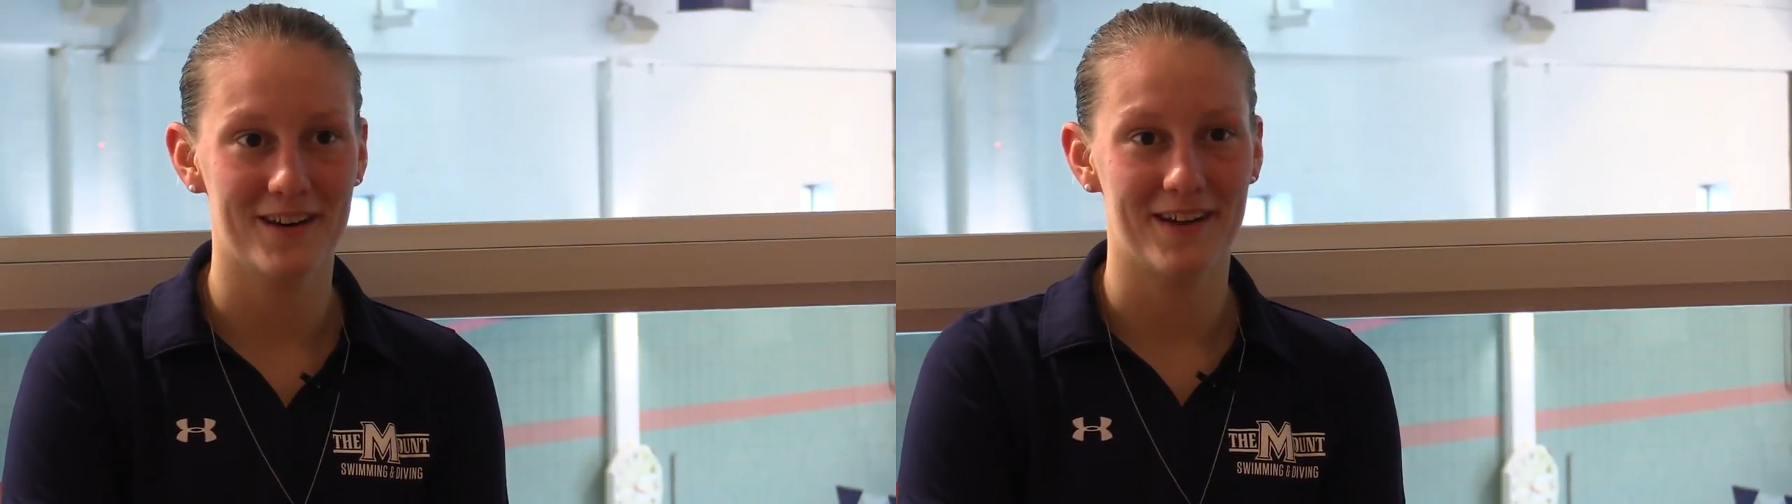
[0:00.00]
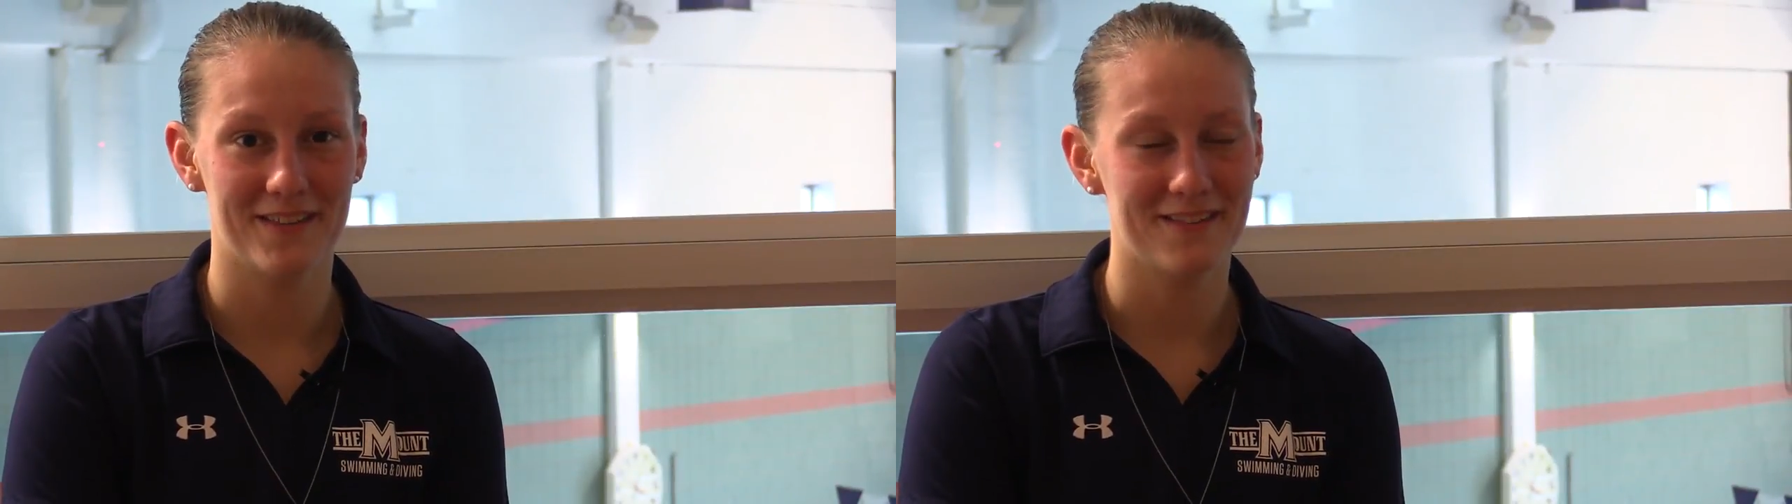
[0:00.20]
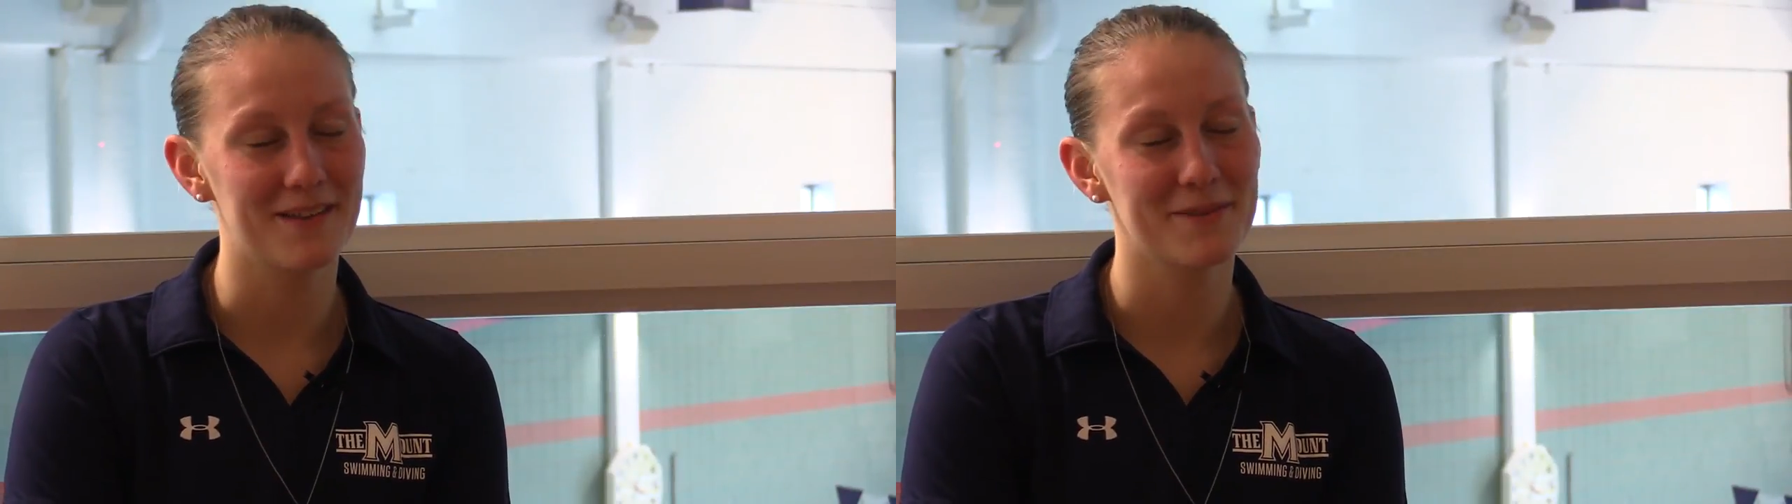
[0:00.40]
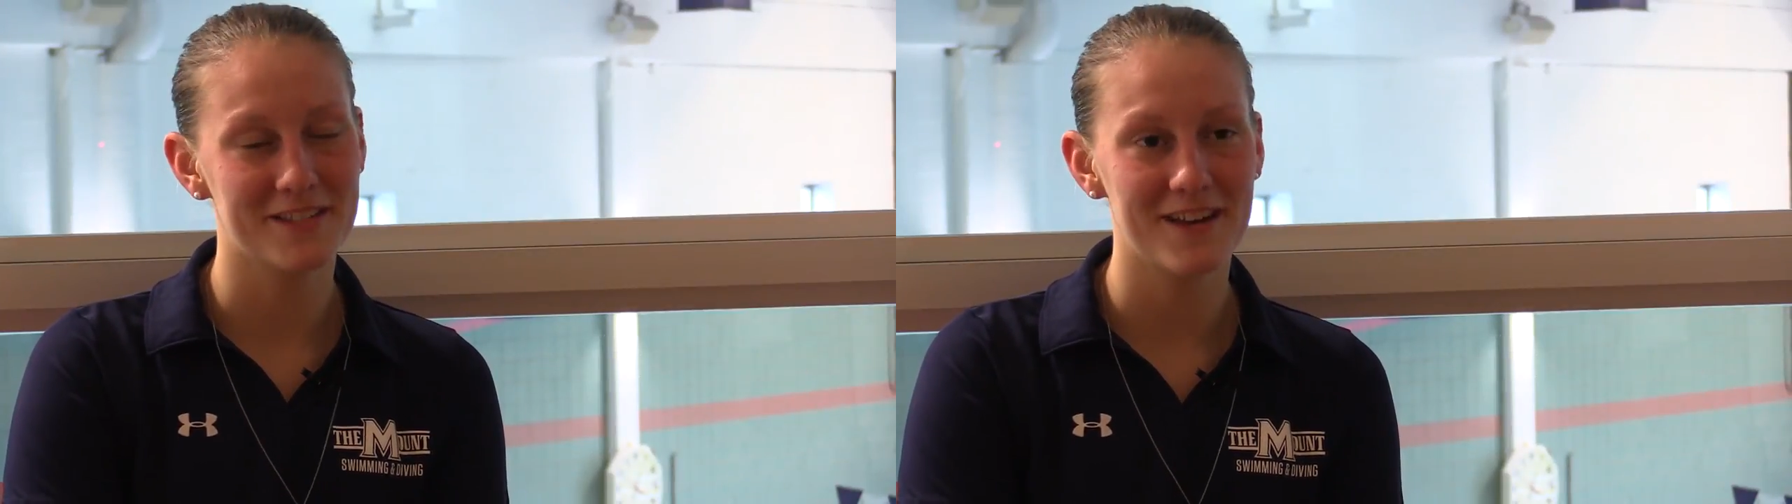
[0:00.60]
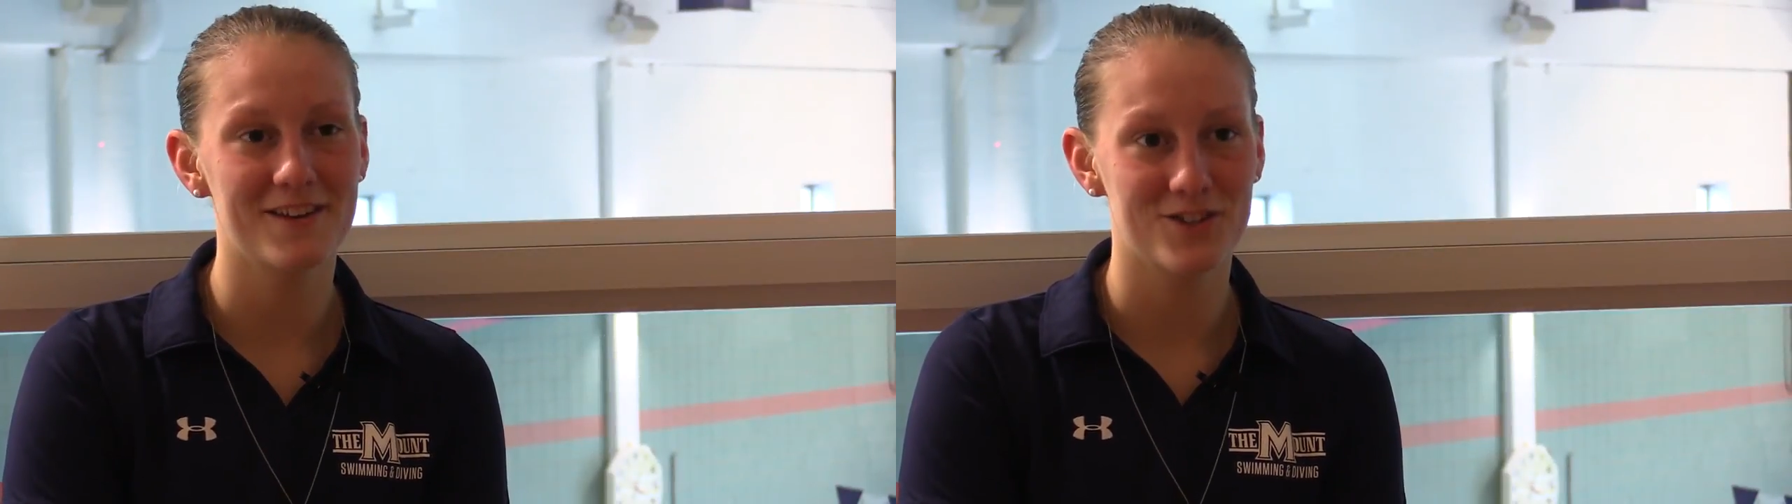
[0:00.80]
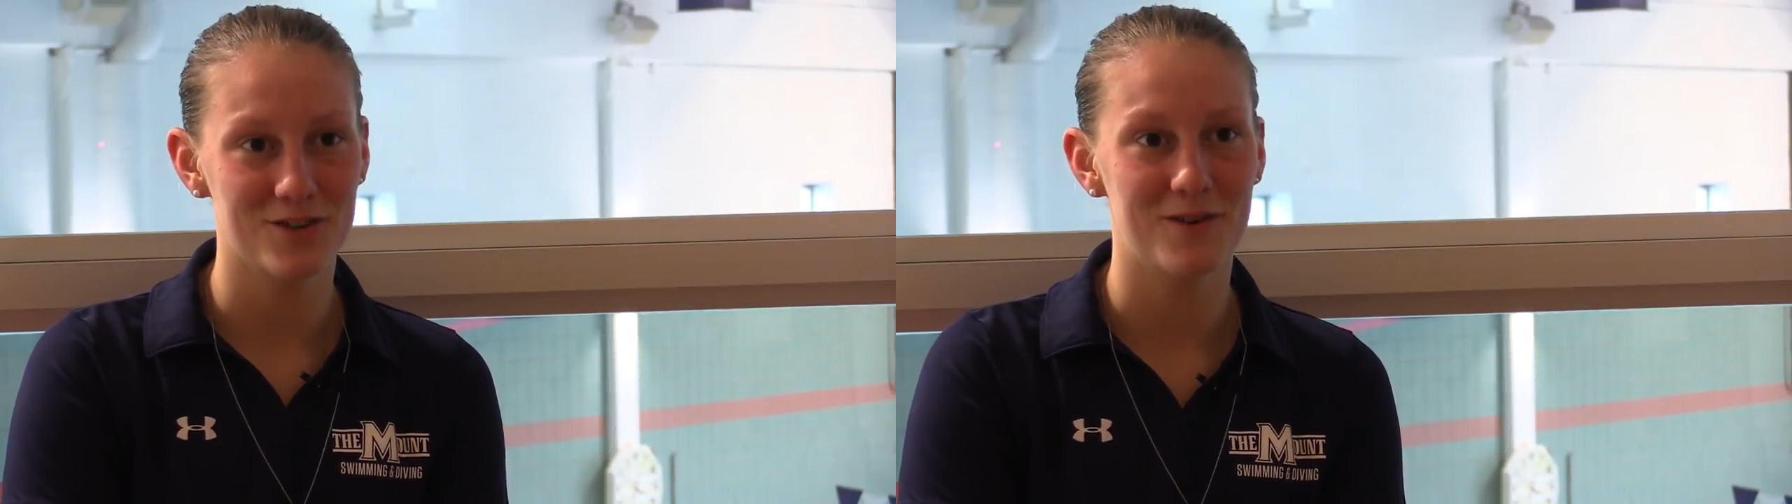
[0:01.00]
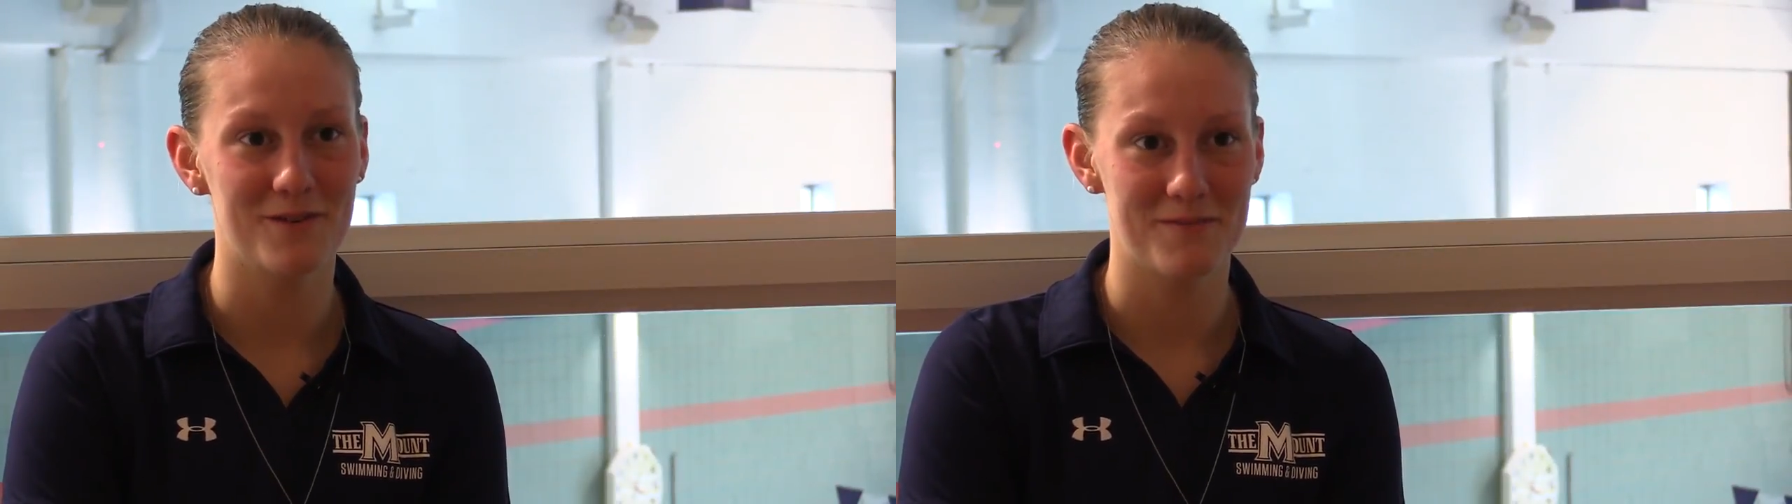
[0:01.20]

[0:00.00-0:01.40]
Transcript: I am excited to show what